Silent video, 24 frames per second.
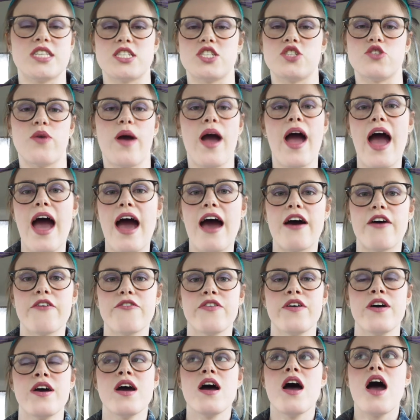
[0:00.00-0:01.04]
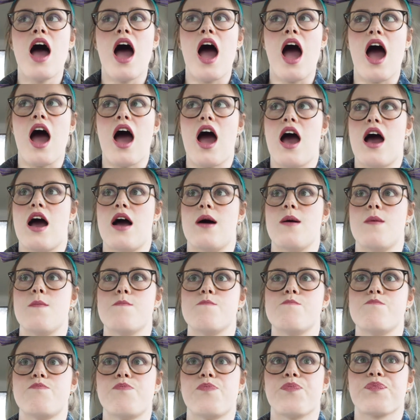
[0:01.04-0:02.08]
that you have.
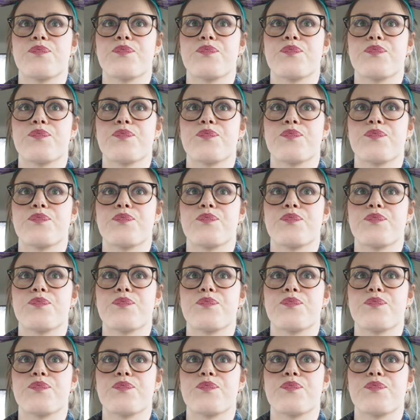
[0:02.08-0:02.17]
But